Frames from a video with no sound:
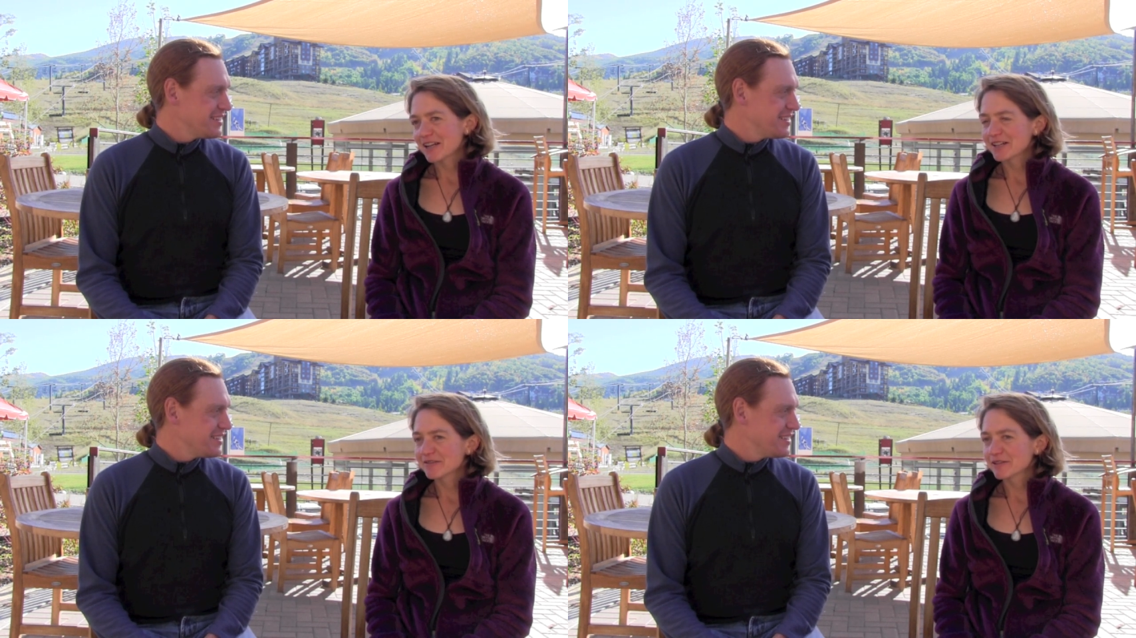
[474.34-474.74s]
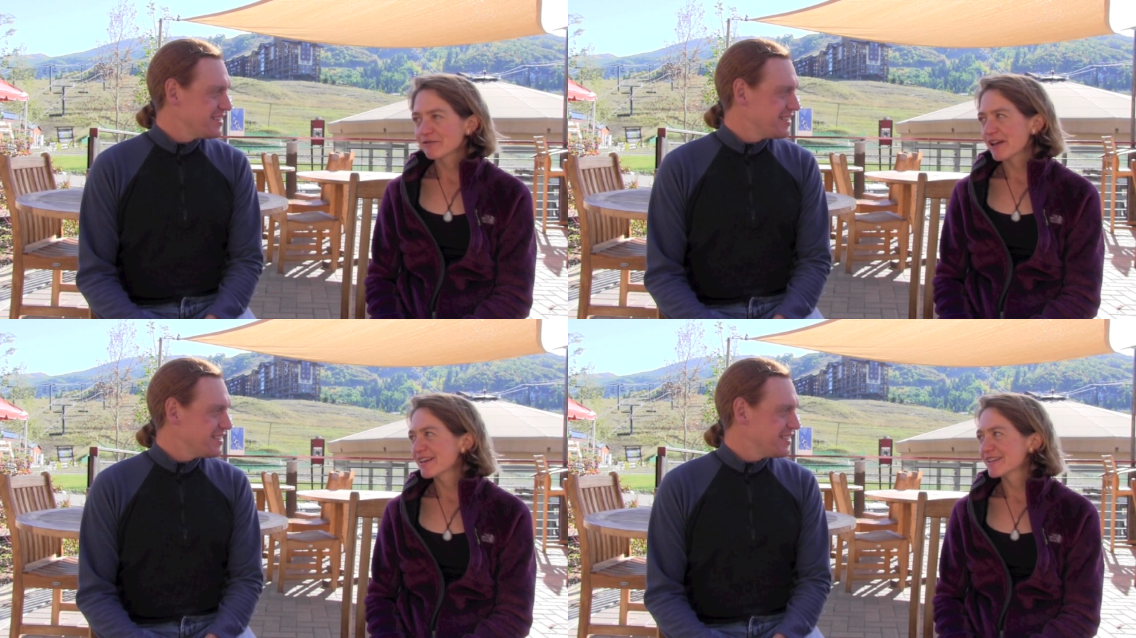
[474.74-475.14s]
Speaker 1: kind of a
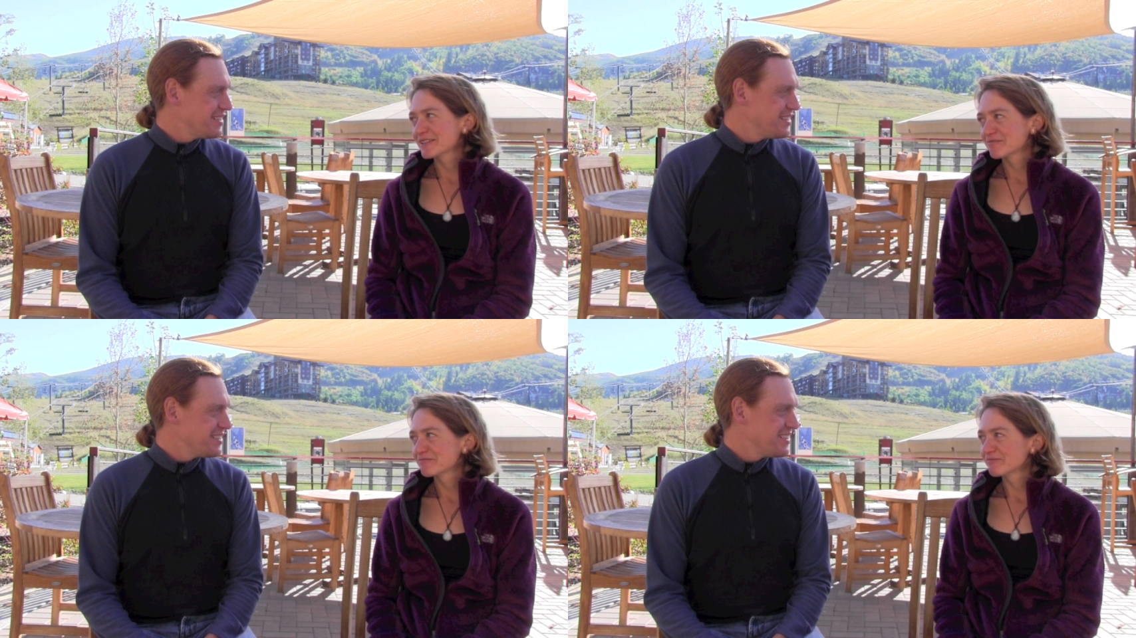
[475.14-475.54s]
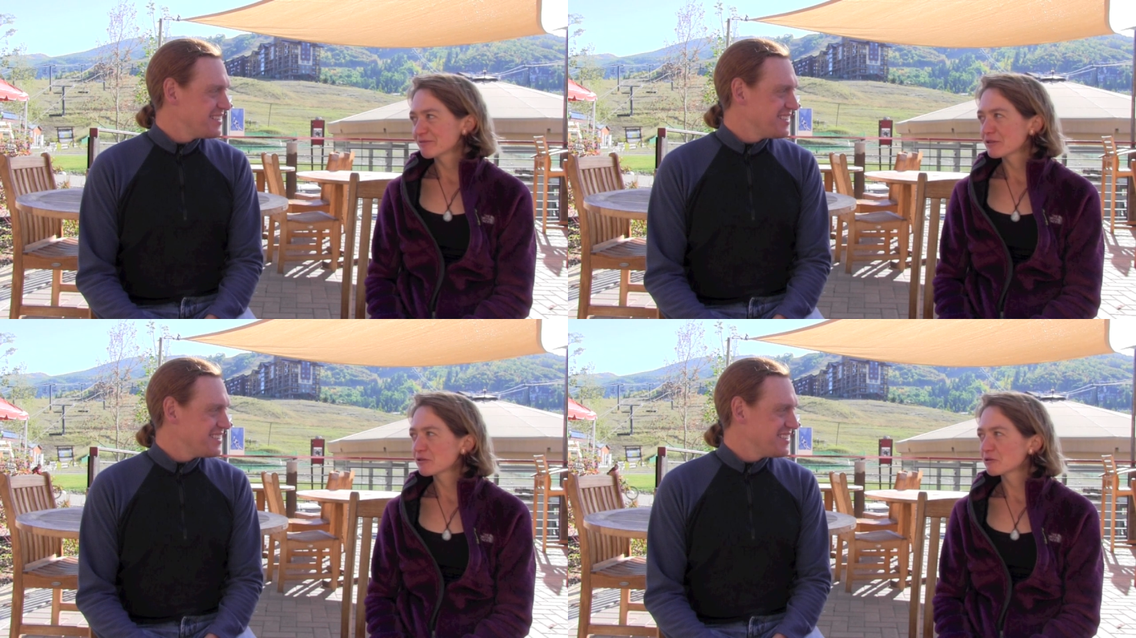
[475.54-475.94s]
vague
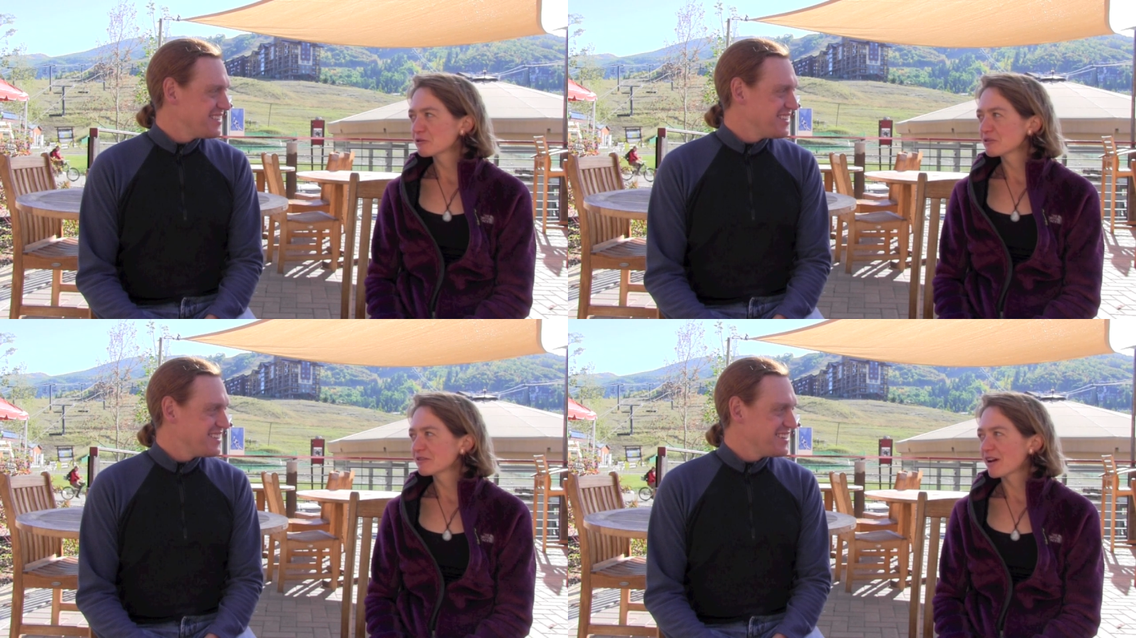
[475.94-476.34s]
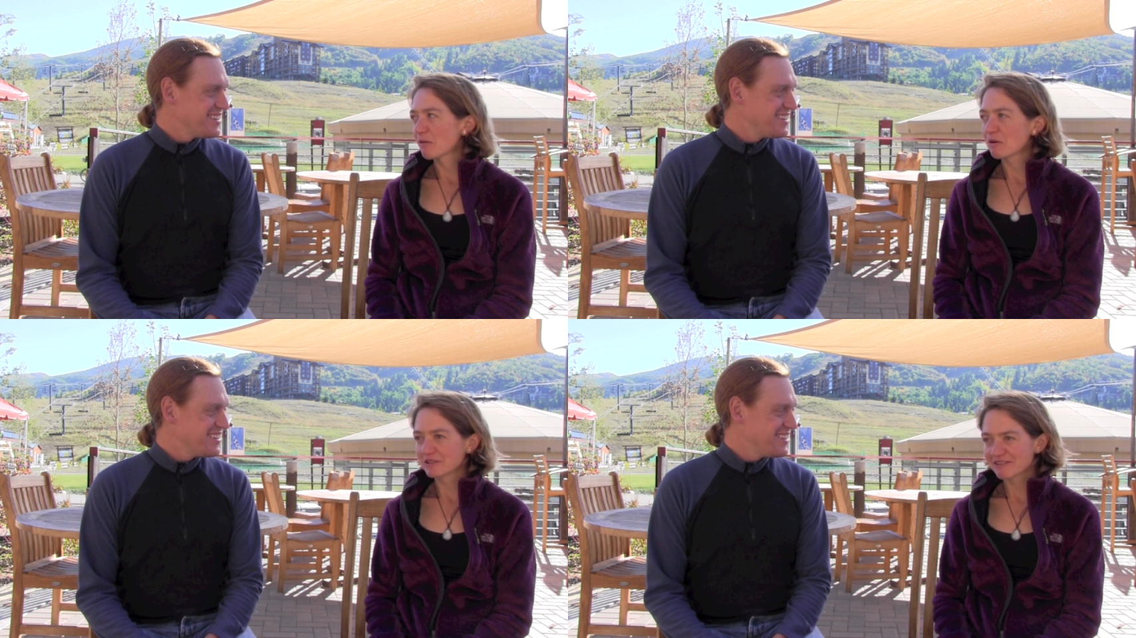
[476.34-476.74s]
thought, I
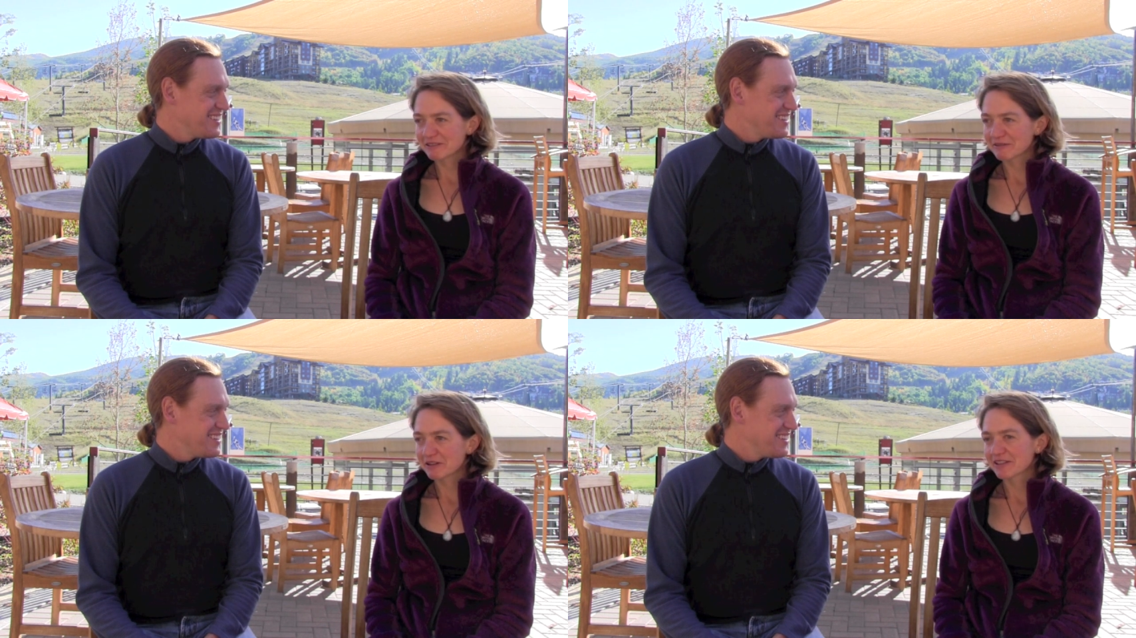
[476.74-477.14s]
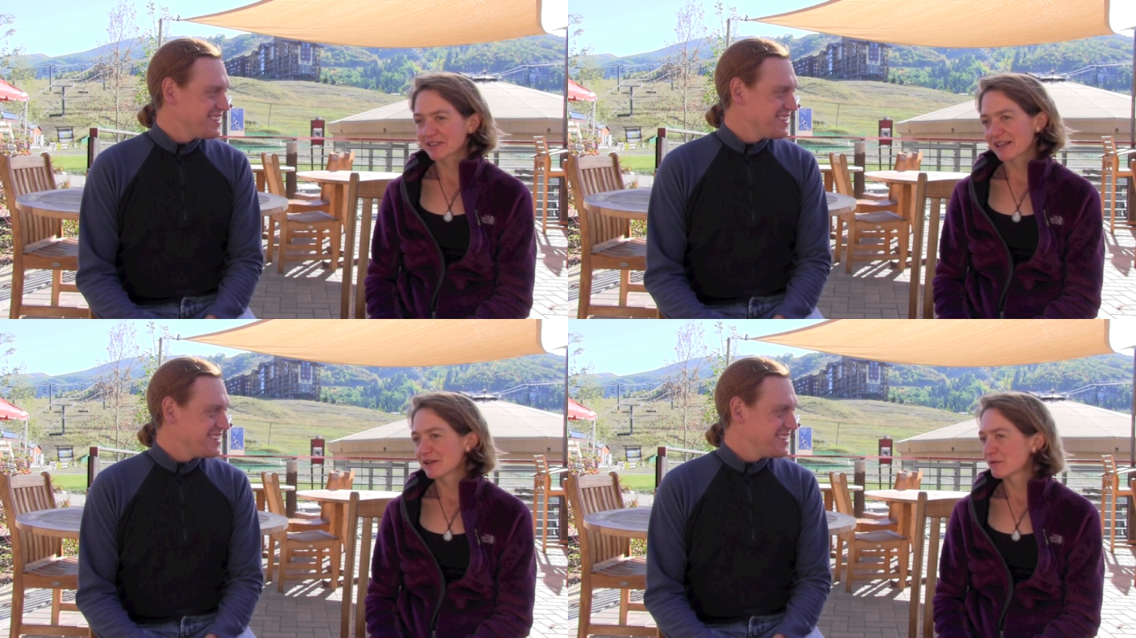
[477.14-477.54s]
wonder if I could
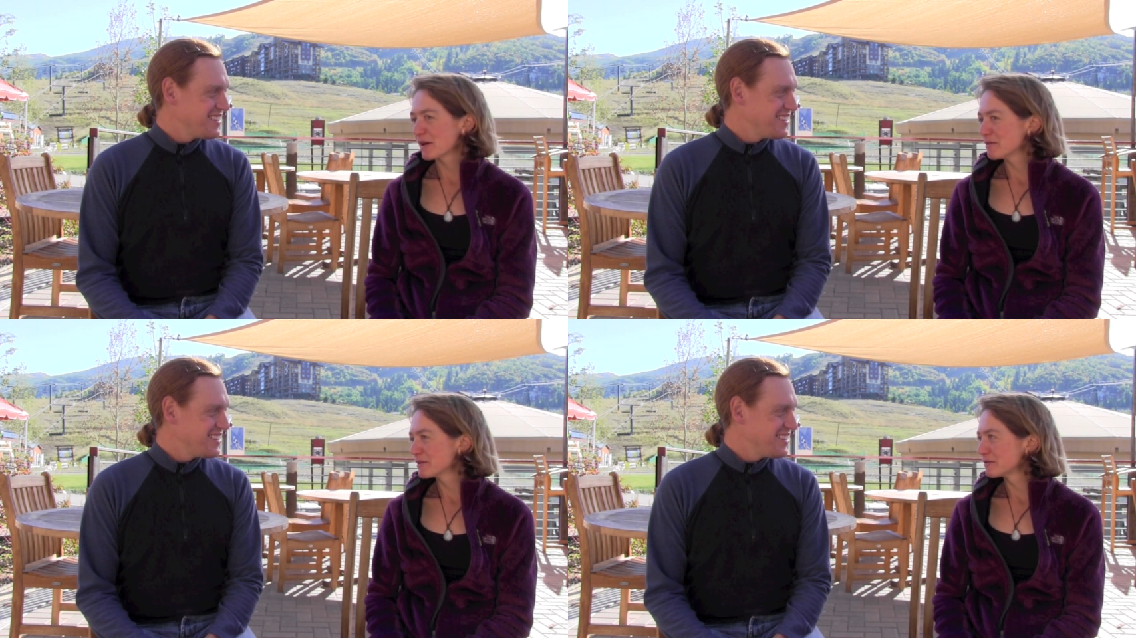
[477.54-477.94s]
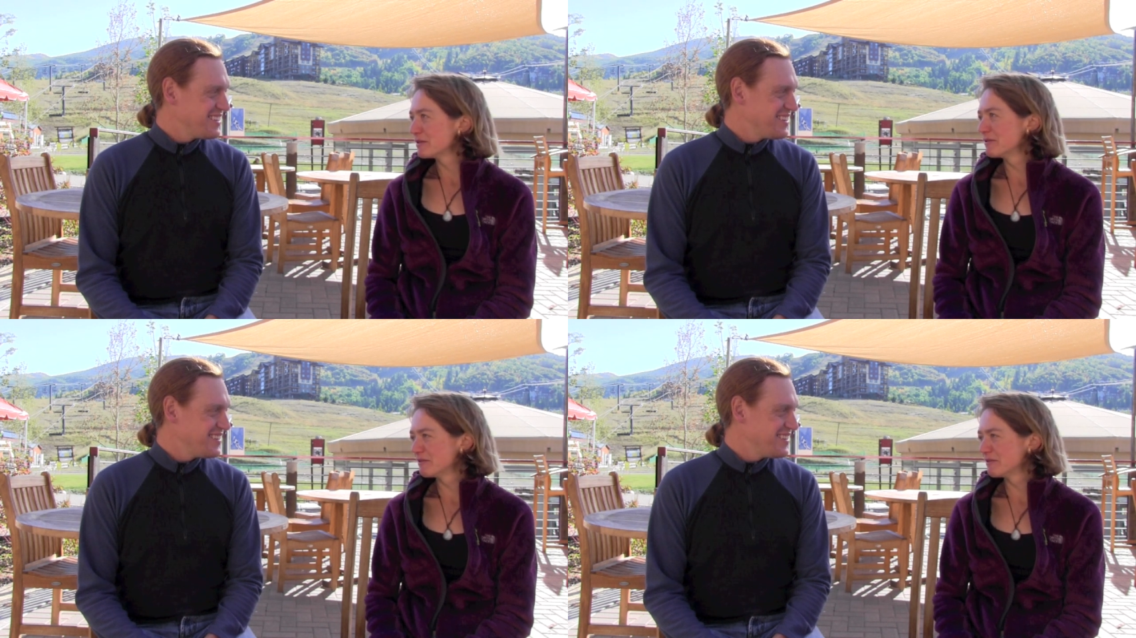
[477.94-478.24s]
get away with,